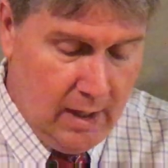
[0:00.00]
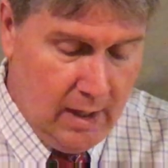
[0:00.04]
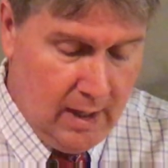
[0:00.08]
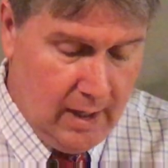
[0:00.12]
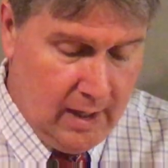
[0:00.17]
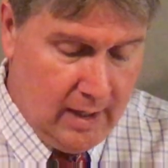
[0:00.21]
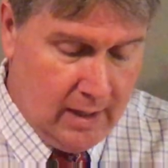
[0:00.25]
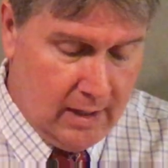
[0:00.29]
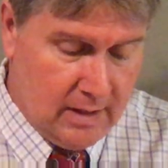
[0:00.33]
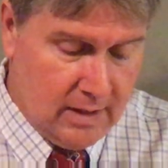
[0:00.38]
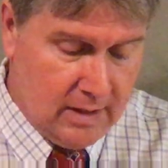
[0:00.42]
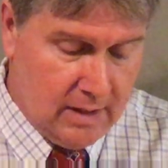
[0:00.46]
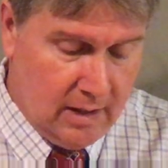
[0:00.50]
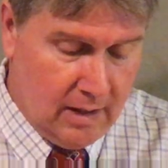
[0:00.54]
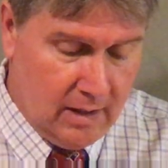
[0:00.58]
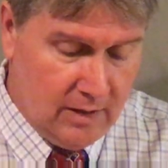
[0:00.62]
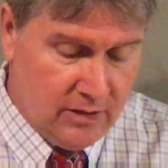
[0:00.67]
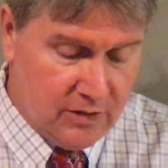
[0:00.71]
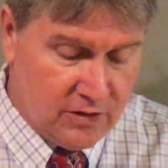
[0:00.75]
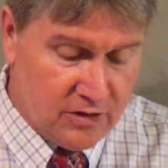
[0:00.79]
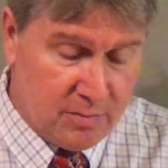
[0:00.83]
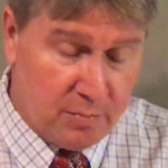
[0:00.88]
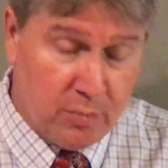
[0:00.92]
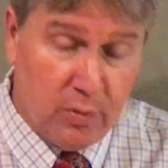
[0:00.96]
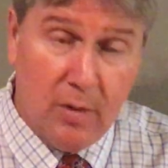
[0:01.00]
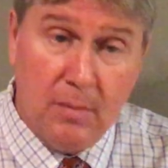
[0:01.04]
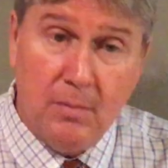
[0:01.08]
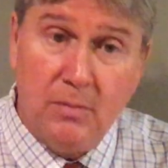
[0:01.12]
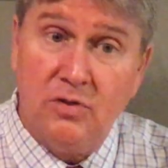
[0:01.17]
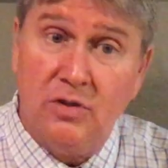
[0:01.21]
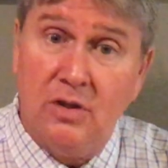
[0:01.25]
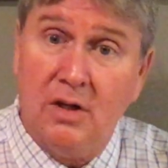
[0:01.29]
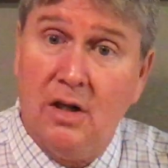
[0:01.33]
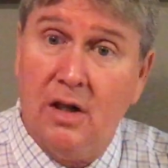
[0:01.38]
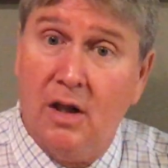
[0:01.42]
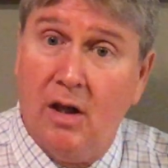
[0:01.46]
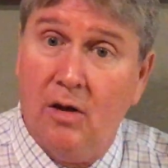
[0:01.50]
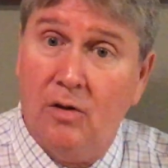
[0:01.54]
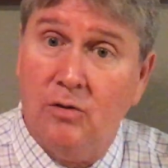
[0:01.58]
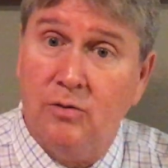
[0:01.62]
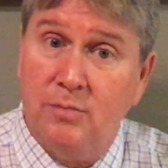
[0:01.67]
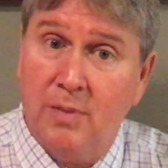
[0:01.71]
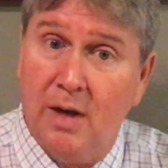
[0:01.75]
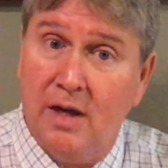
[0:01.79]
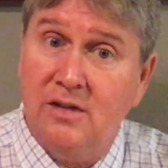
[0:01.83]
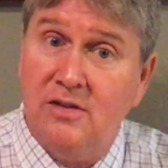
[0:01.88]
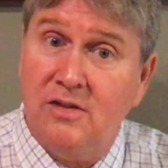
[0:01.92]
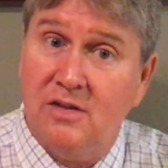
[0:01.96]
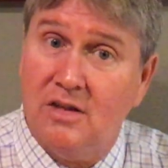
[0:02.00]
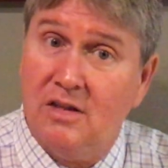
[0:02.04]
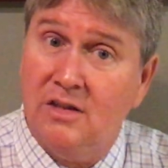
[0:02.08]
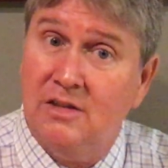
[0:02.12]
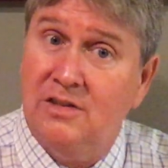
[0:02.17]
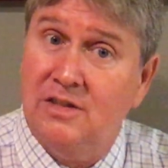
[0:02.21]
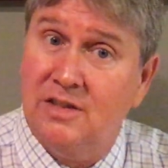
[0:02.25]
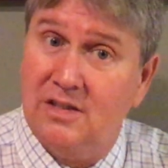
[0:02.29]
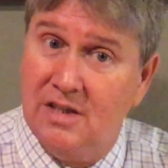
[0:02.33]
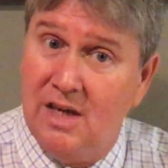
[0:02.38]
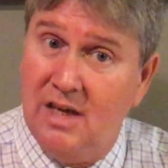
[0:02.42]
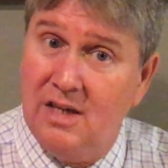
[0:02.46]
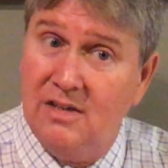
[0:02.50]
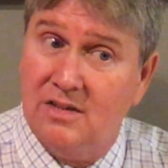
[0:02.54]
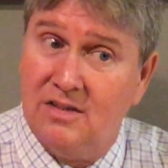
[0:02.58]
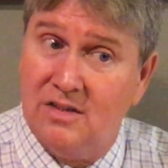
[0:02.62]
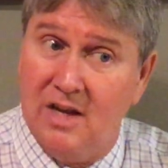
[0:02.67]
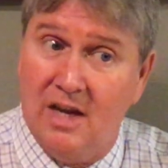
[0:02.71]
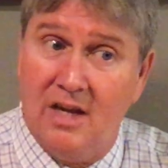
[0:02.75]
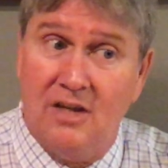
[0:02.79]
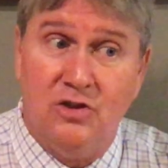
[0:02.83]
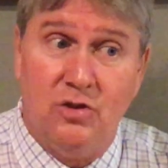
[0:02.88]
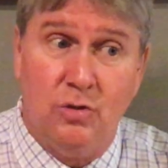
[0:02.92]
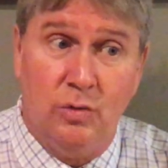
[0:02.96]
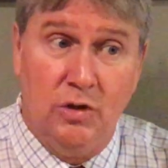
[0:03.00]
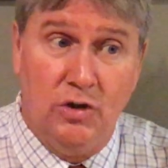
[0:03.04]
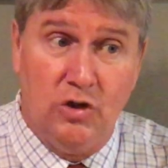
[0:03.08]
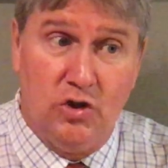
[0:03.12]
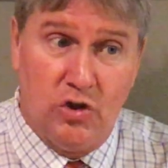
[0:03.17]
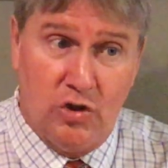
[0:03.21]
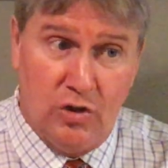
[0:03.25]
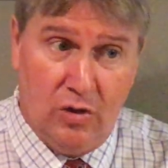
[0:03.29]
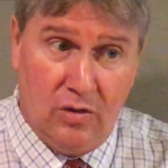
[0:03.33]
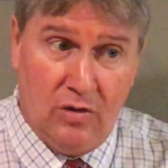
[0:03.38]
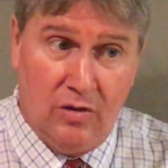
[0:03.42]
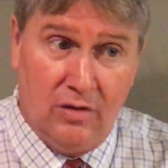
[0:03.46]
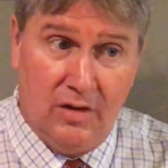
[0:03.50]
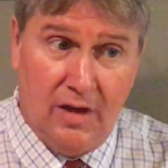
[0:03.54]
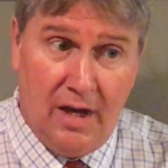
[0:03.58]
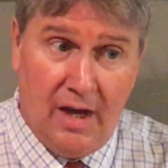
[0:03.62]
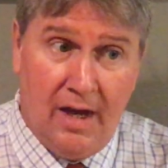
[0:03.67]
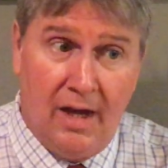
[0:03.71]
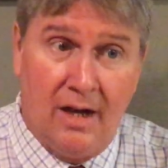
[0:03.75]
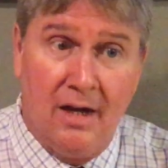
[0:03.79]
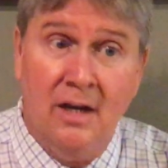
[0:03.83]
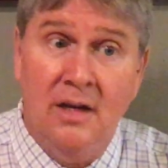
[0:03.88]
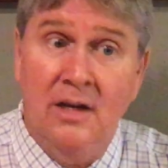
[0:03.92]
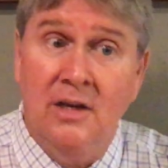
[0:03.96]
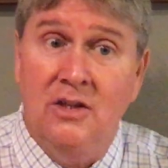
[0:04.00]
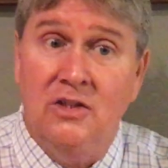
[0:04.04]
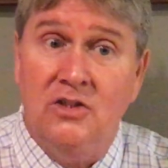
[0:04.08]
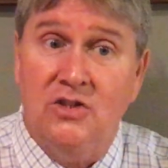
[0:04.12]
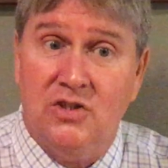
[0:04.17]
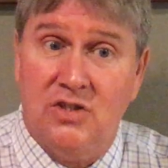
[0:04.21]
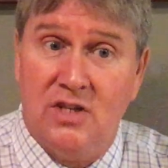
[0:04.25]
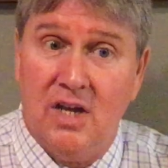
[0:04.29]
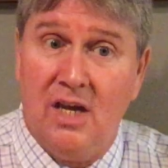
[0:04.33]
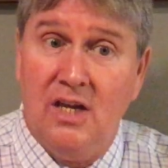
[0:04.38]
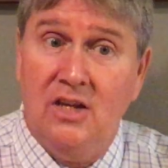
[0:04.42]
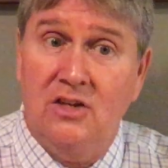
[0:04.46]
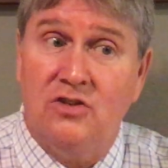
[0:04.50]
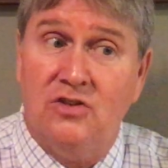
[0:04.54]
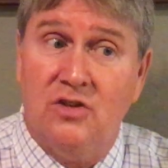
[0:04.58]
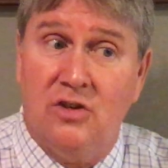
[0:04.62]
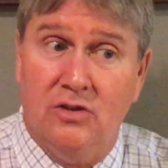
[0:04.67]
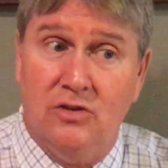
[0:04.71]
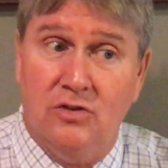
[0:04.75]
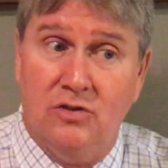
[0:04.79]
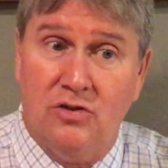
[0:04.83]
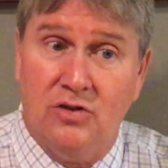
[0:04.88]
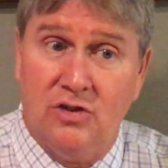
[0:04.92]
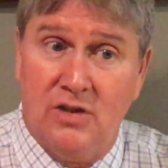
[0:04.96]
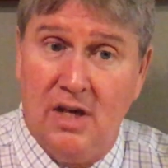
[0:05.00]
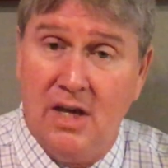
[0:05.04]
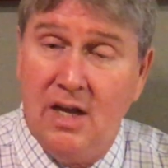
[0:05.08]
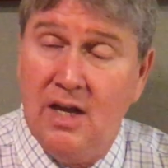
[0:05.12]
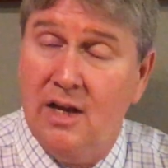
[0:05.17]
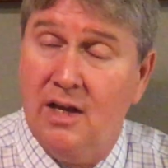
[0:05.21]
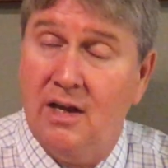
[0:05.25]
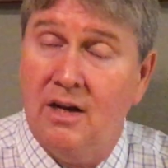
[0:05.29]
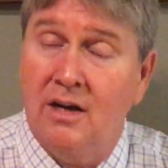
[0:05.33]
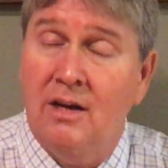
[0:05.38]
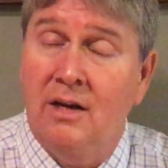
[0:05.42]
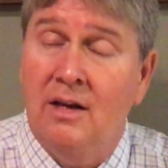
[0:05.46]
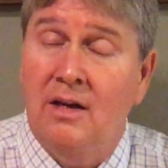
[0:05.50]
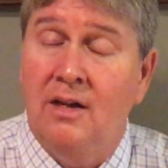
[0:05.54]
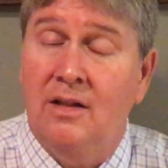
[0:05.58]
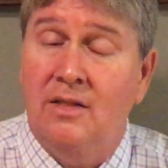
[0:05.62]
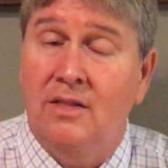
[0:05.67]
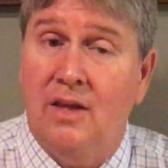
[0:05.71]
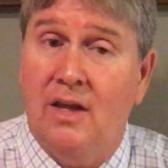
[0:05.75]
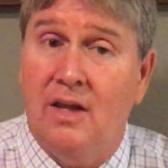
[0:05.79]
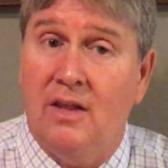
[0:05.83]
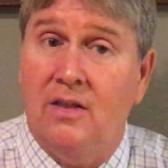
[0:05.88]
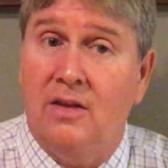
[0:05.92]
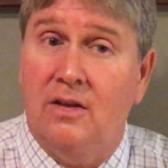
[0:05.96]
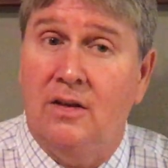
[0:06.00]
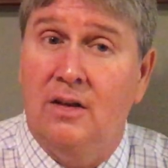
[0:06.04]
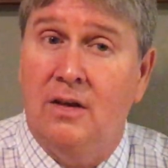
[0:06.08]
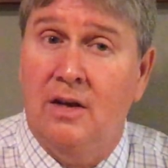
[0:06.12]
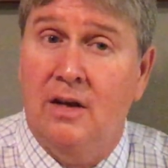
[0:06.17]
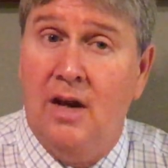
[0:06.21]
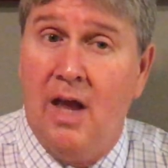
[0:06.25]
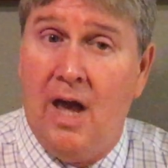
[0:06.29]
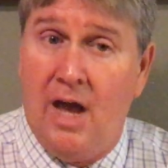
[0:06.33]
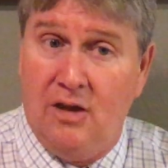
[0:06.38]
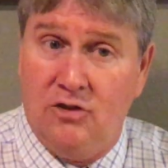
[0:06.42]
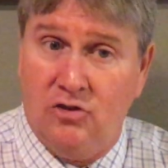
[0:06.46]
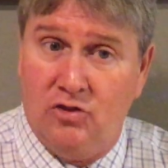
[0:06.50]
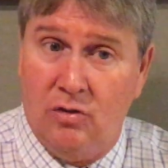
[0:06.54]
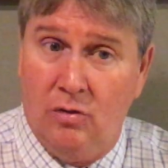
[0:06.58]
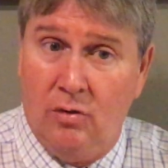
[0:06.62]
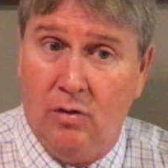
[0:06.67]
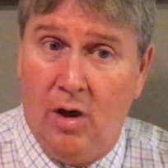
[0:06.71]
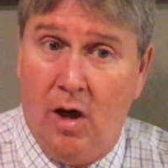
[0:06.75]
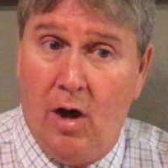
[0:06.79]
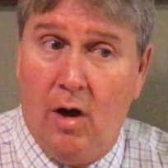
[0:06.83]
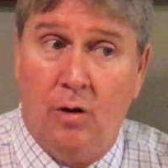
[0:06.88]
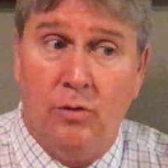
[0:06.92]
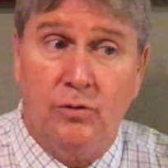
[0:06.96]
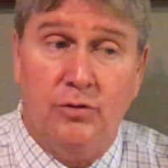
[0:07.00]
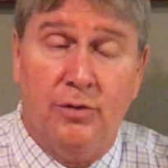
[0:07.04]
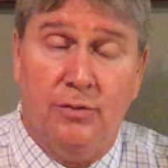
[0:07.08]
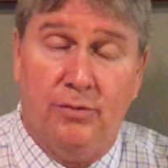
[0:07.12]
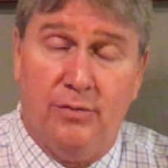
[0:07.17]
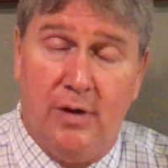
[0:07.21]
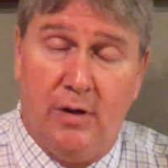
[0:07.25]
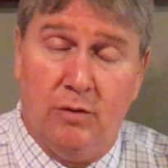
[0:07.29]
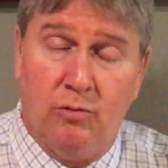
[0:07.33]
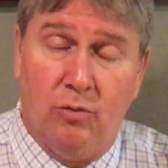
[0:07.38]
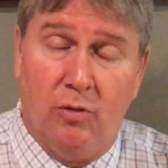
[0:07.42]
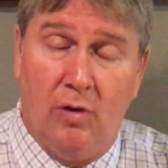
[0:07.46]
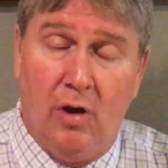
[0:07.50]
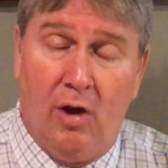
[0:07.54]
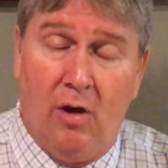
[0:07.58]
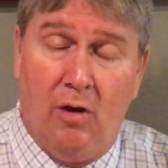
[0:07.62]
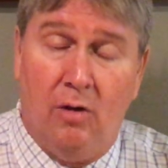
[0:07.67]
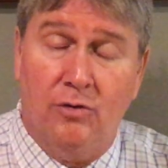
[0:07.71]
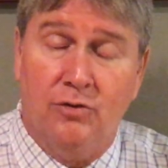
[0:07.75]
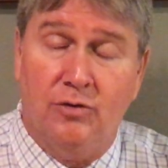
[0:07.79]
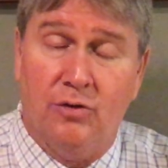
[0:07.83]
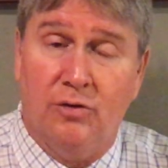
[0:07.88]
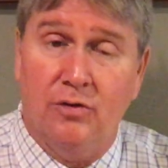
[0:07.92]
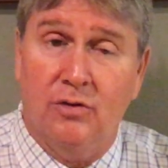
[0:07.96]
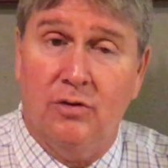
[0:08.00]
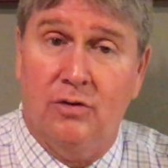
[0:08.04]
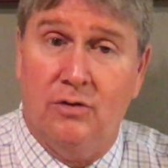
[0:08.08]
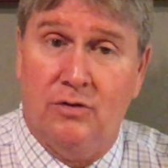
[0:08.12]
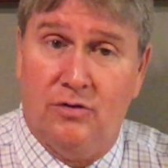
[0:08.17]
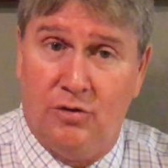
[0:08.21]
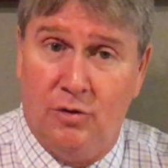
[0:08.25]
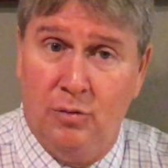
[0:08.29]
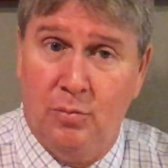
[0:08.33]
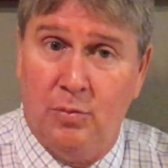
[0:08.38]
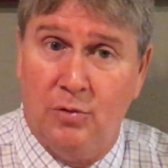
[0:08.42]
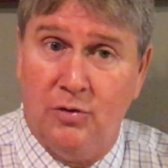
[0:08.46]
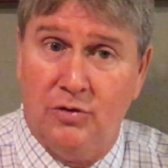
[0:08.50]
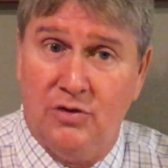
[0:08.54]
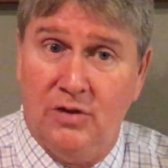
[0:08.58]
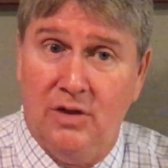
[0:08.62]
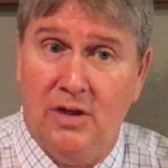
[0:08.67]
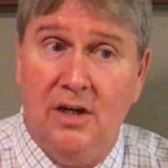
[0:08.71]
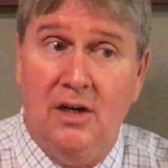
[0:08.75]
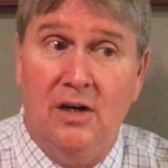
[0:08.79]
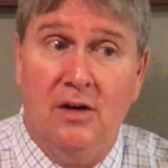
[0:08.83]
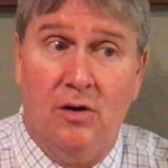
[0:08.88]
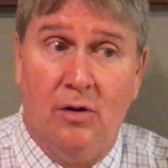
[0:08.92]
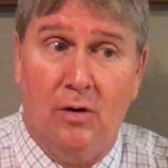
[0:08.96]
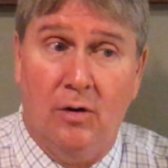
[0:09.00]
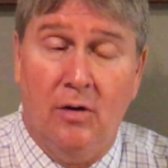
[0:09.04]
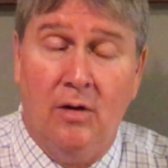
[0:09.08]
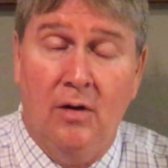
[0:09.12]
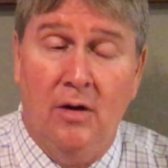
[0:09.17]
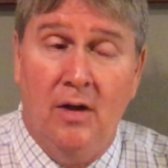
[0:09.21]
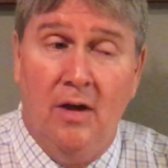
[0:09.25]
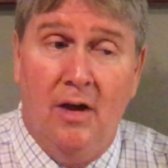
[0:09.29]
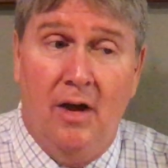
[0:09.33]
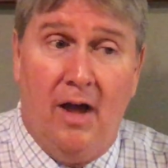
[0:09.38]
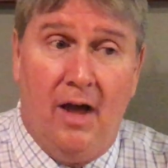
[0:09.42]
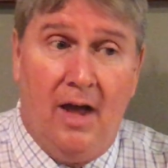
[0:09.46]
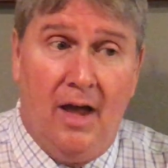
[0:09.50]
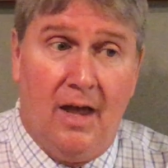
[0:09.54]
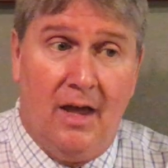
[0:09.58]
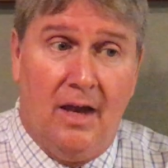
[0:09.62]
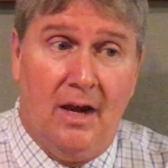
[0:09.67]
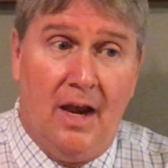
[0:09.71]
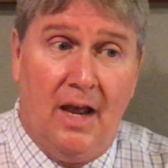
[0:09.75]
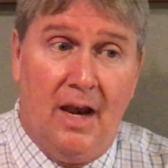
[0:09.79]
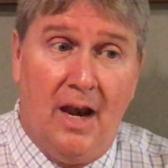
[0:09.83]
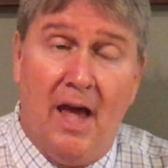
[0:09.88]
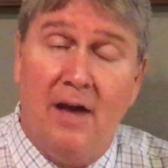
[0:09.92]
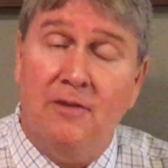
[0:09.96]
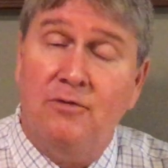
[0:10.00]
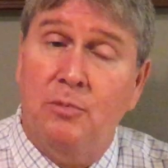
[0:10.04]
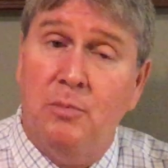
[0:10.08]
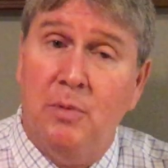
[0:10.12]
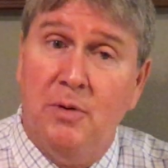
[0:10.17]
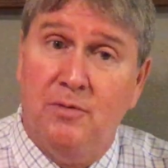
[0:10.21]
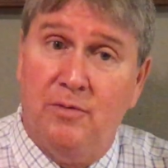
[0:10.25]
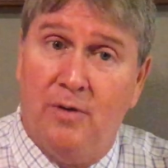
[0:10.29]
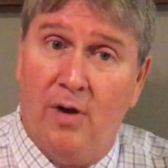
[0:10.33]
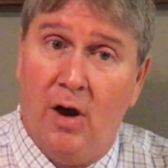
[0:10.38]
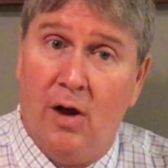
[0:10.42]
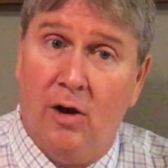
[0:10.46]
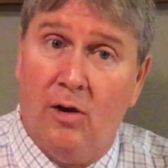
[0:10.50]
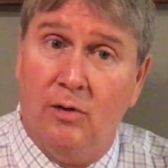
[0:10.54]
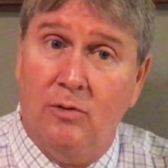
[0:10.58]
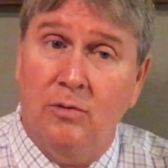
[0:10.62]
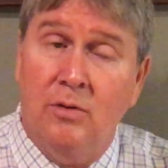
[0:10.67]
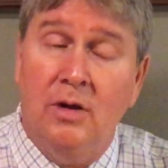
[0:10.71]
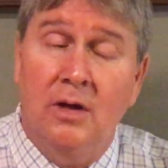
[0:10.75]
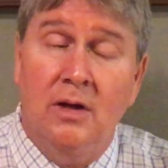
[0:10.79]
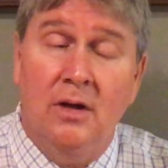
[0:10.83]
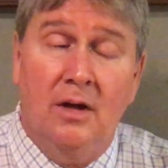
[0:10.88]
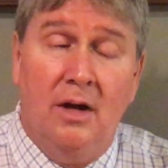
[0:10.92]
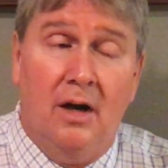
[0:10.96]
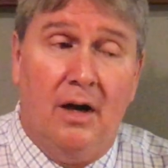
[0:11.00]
And the supremacy clause basically states that to ensure that states understand that the national laws, the federal laws, are superseding and have to be followed